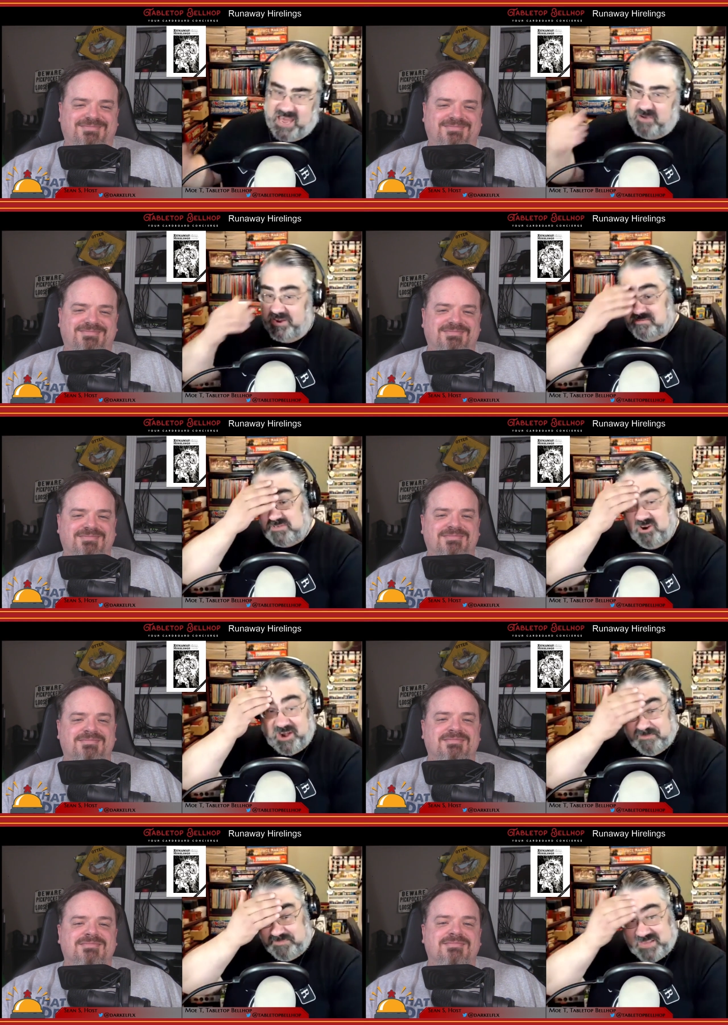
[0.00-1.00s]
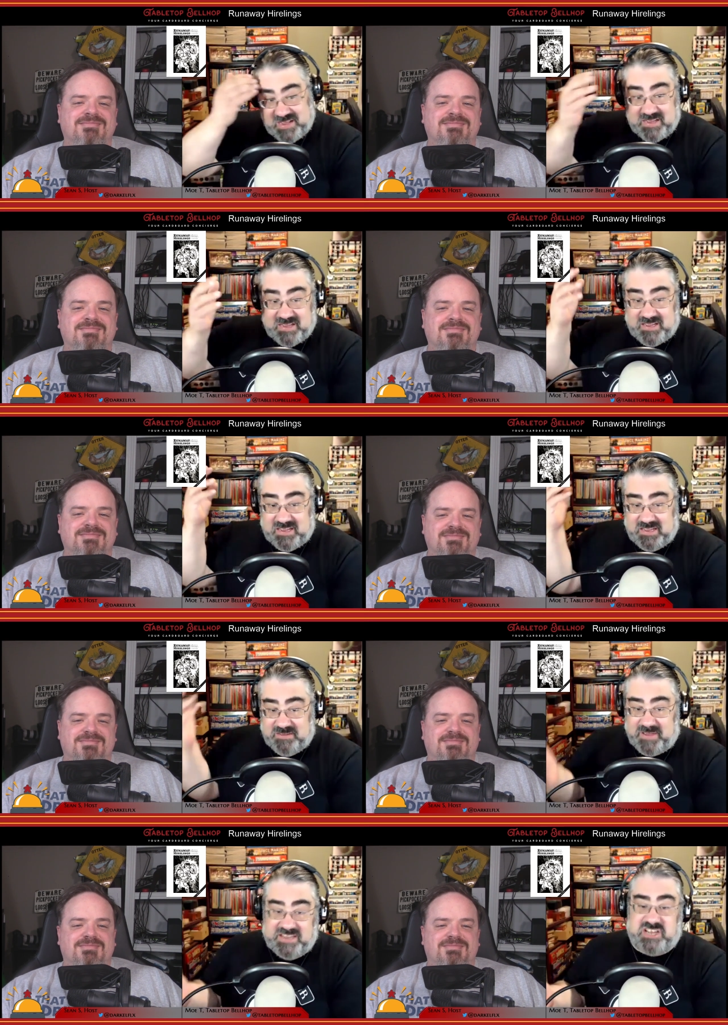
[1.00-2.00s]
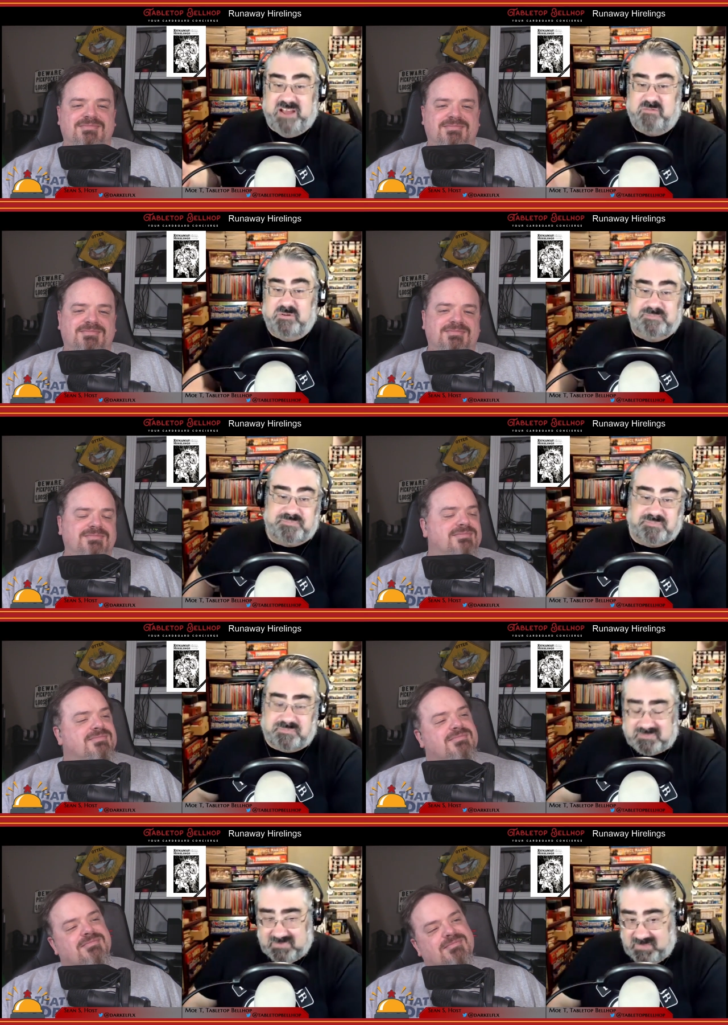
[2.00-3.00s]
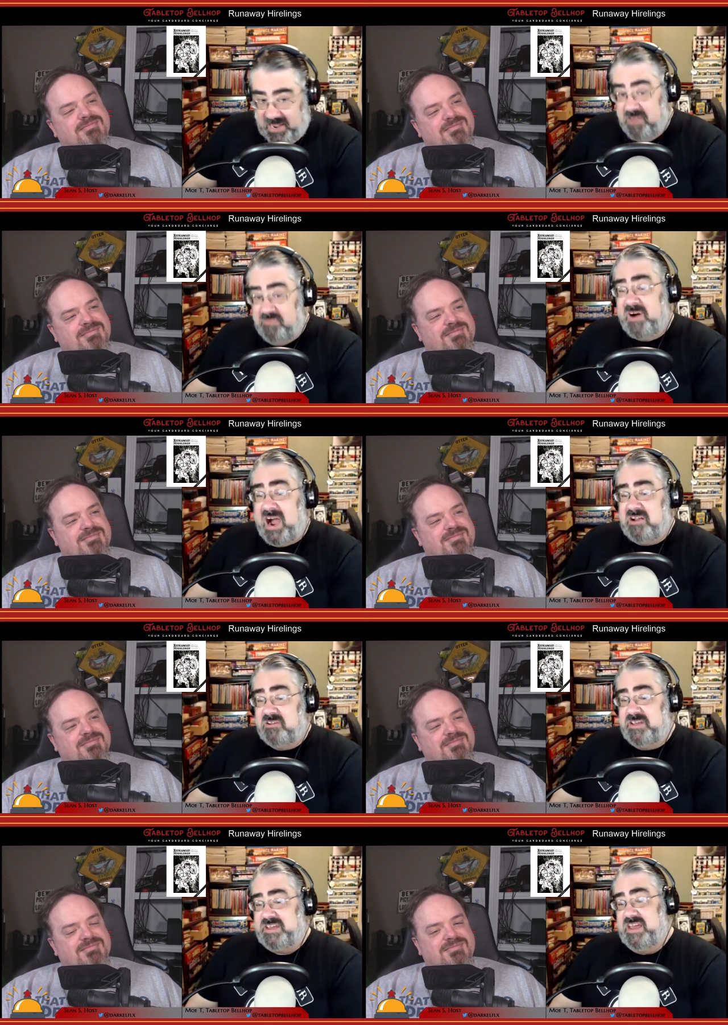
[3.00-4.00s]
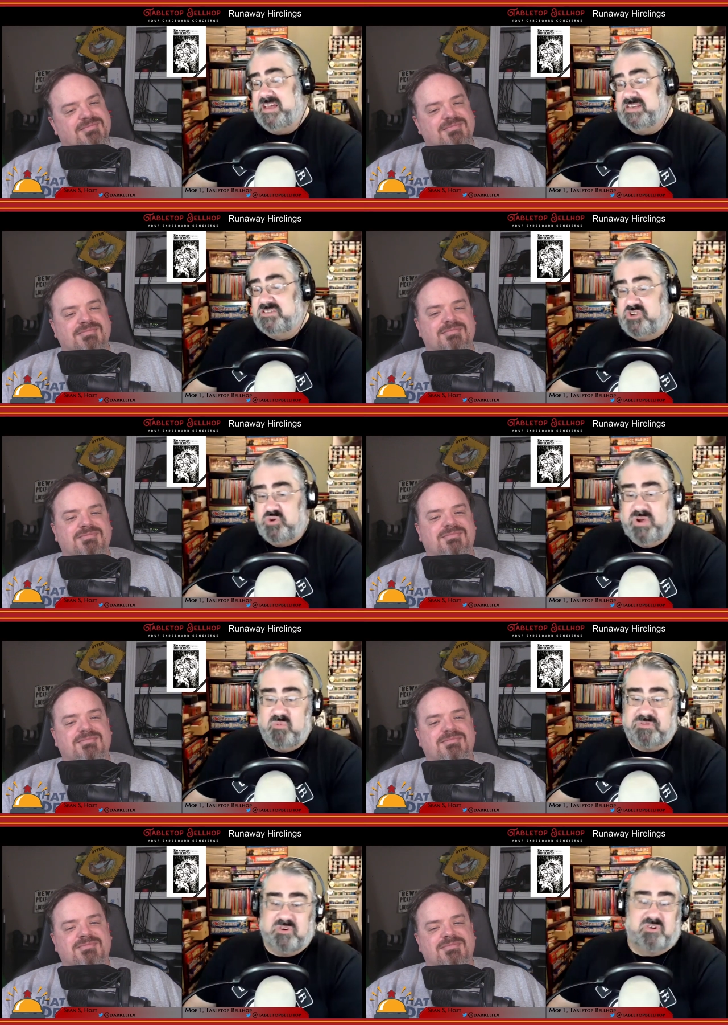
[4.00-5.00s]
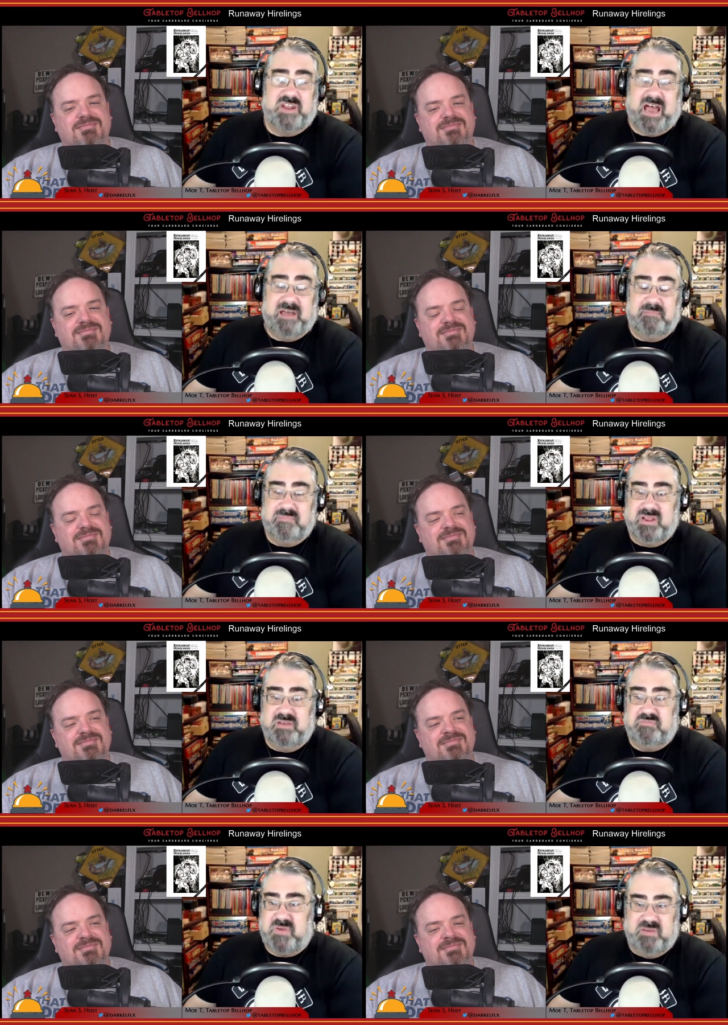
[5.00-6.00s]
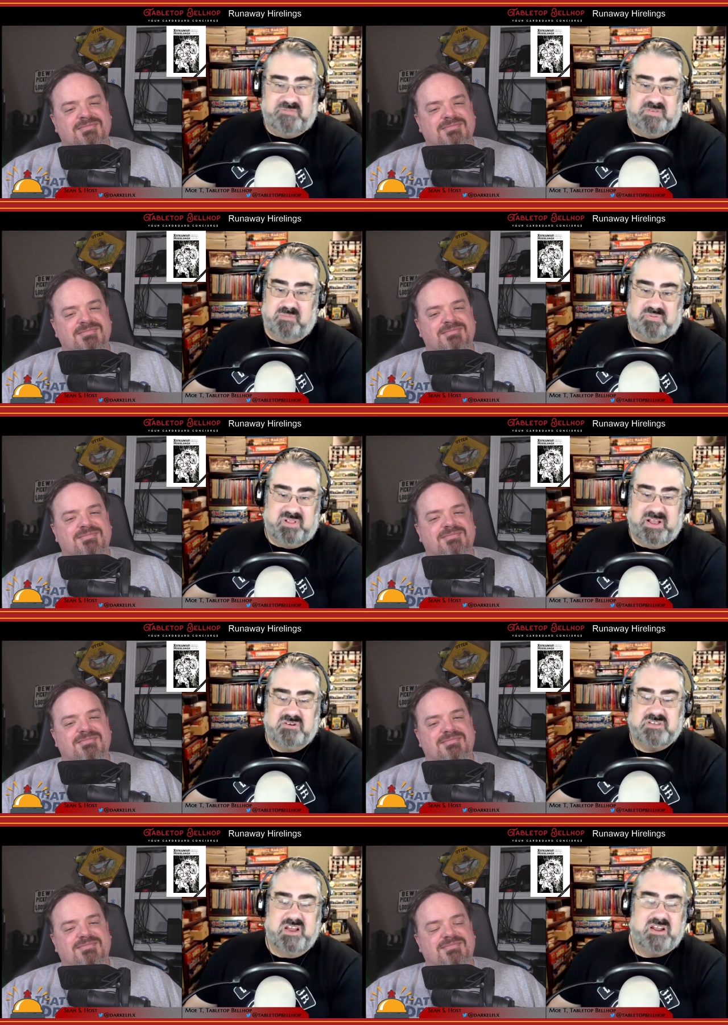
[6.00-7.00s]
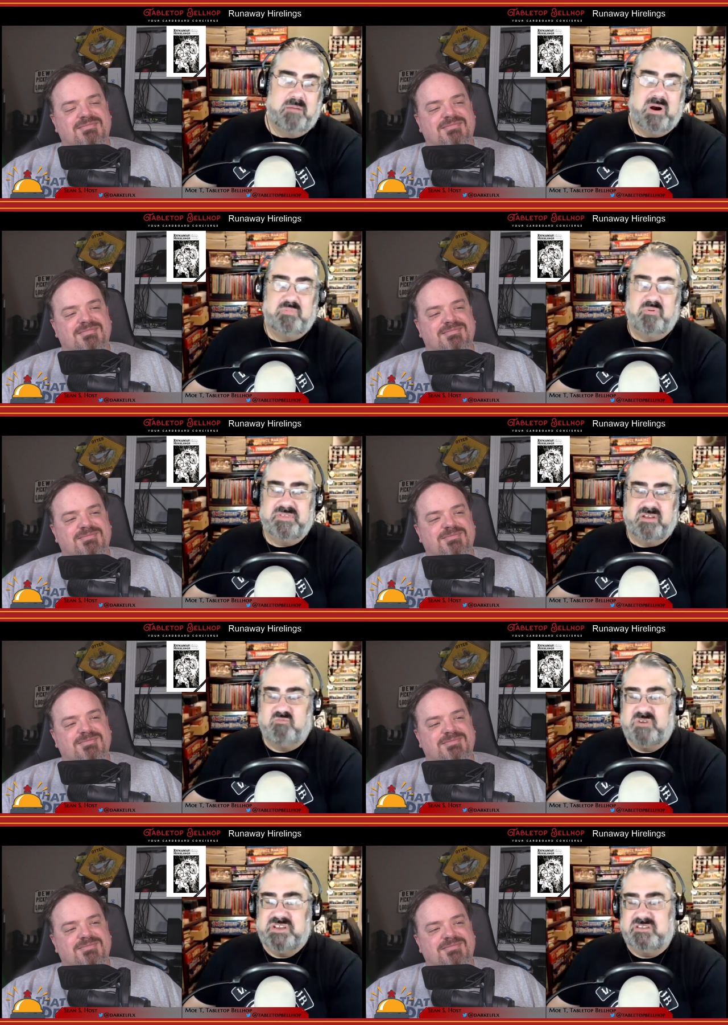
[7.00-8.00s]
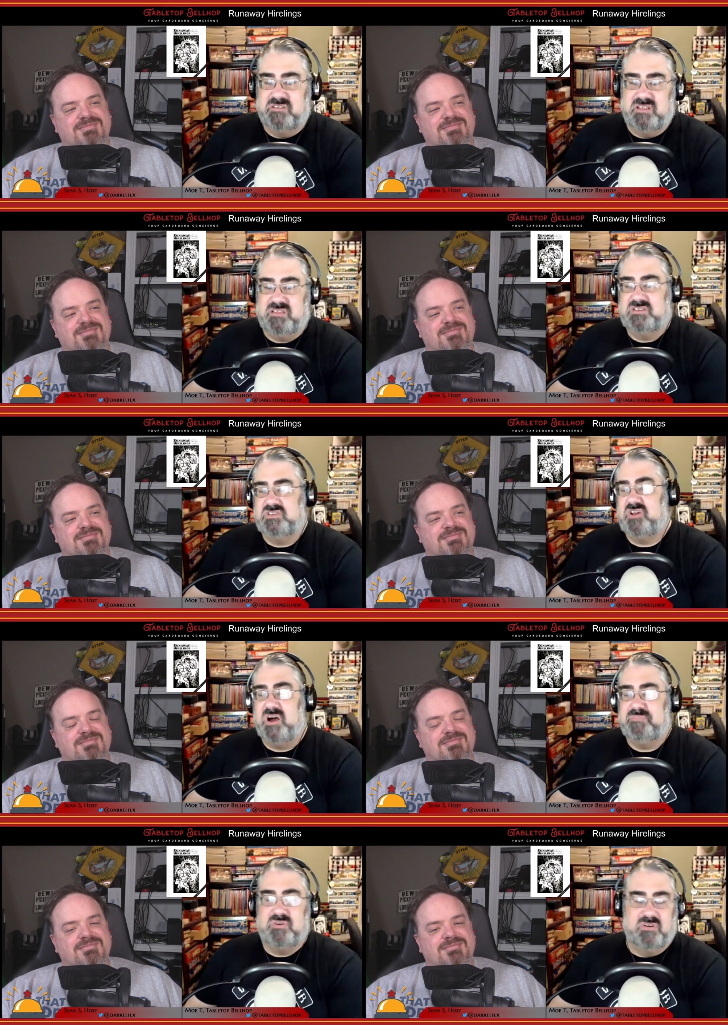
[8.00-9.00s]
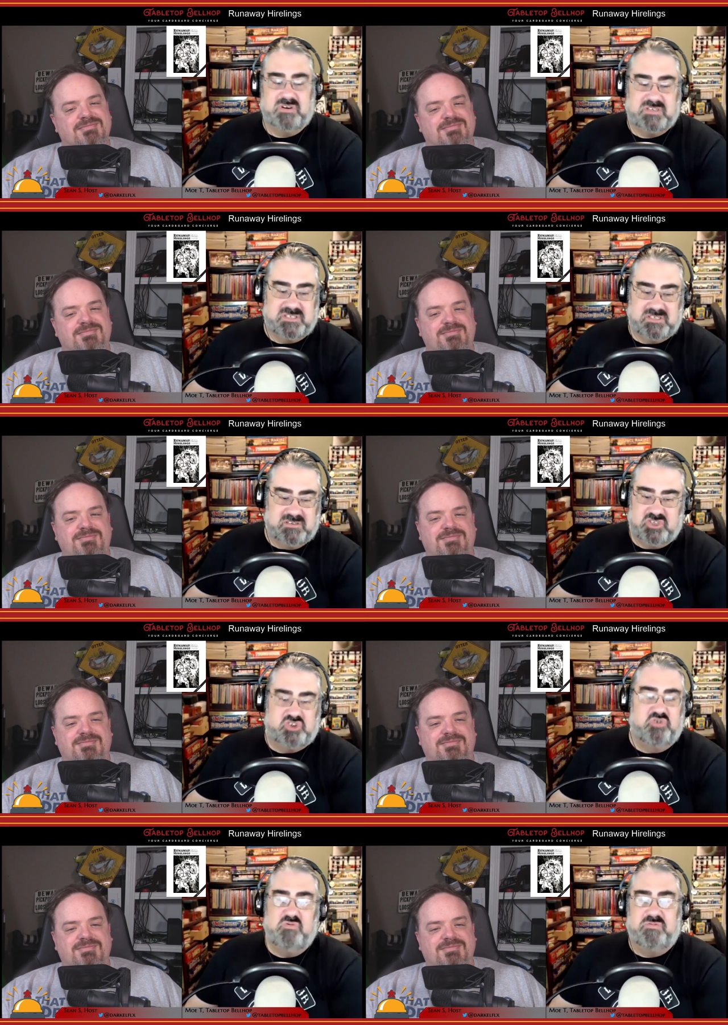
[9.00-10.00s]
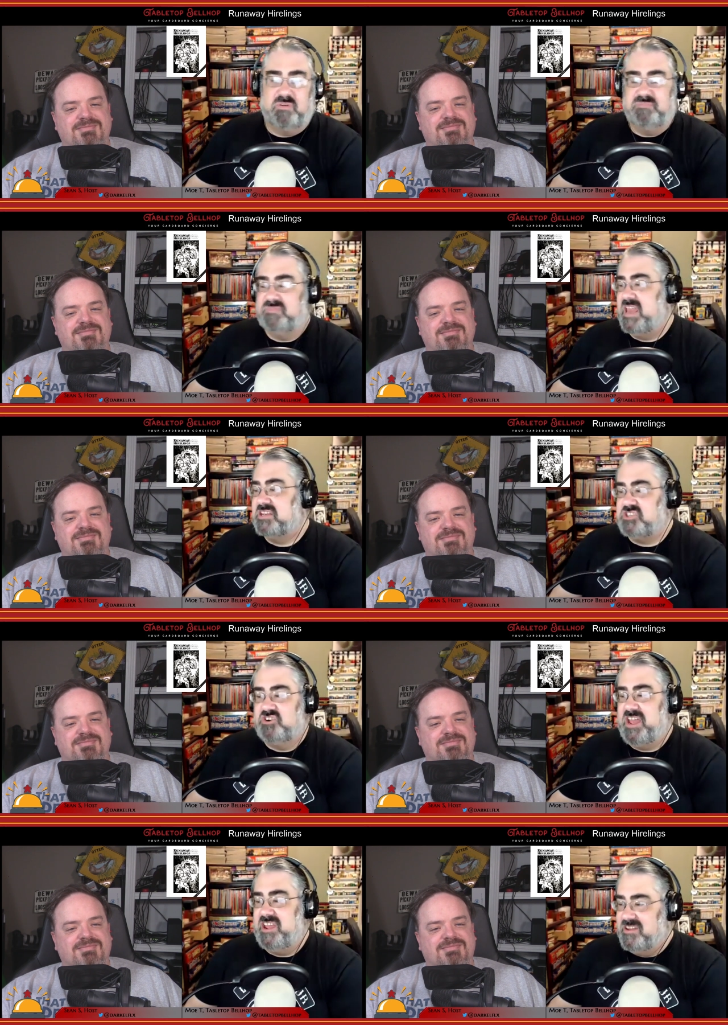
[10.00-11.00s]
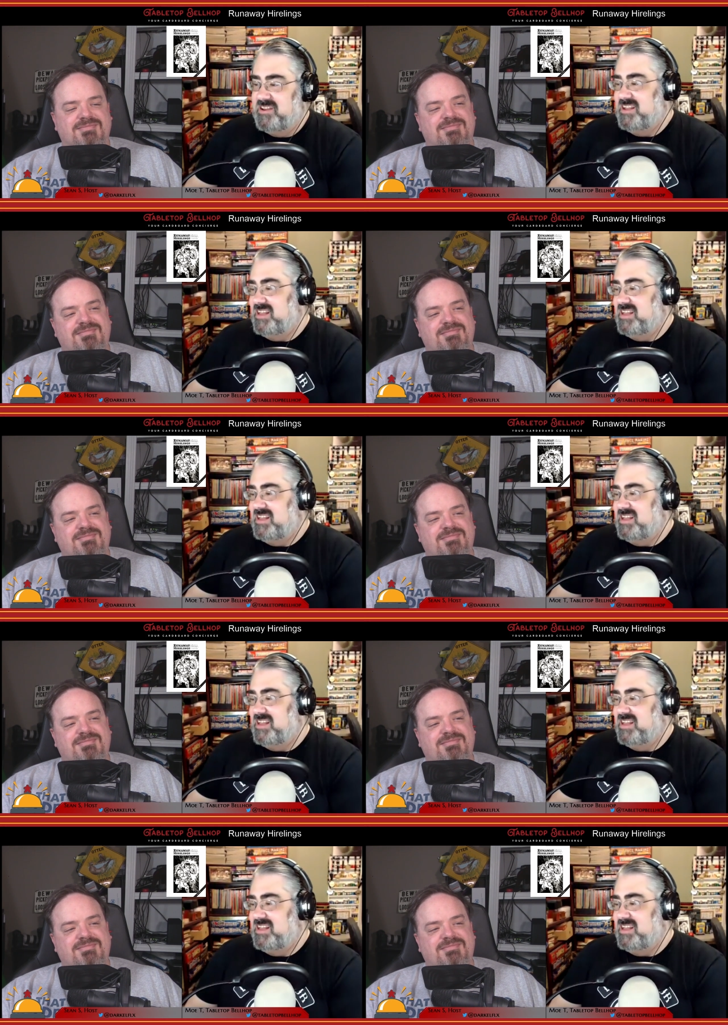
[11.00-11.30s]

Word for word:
Speaker 1: Anyway, sorry. In general, if a hireling is doing what they're good at, if if the players can come up with a reason that the slop cook's stew from yesterday